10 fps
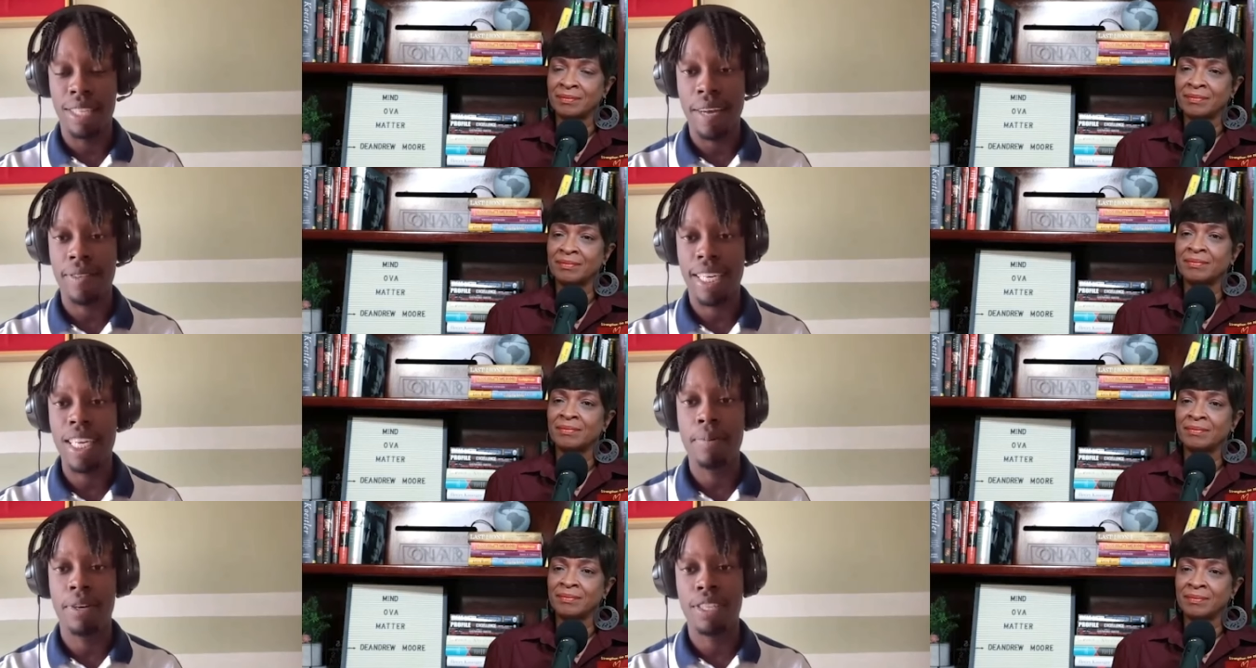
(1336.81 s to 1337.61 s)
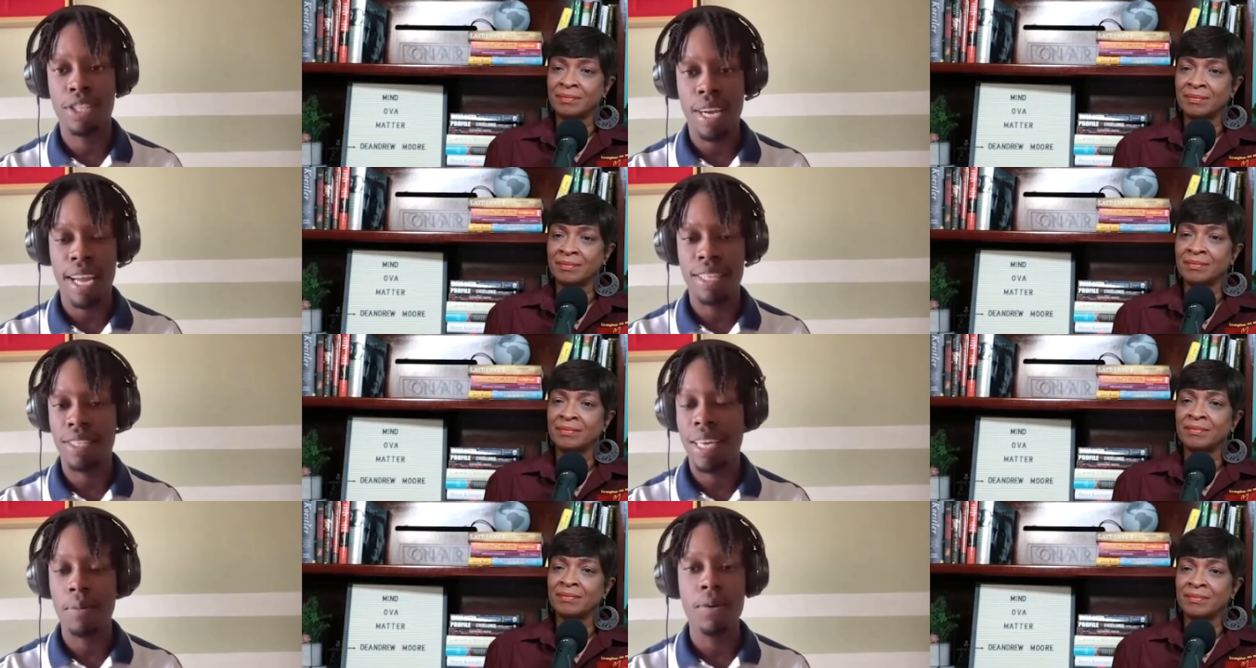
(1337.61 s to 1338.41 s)
Speaker 1: You have to keep on trying.
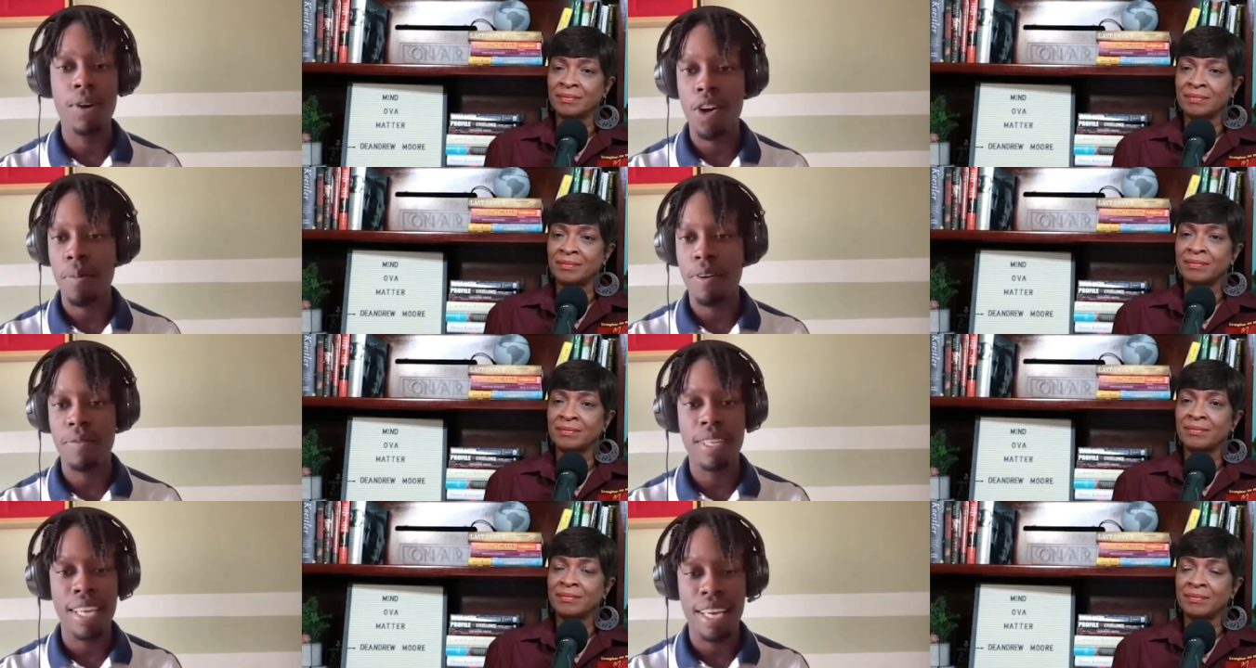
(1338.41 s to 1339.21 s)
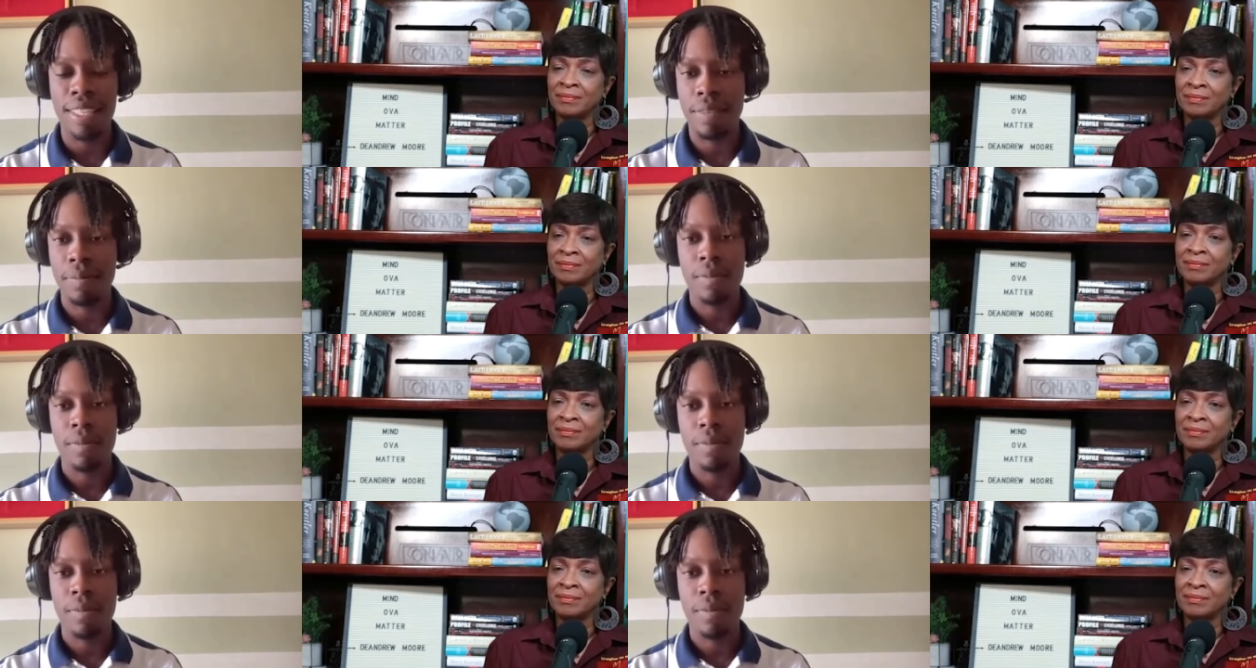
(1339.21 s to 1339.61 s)
So it won't come overnight.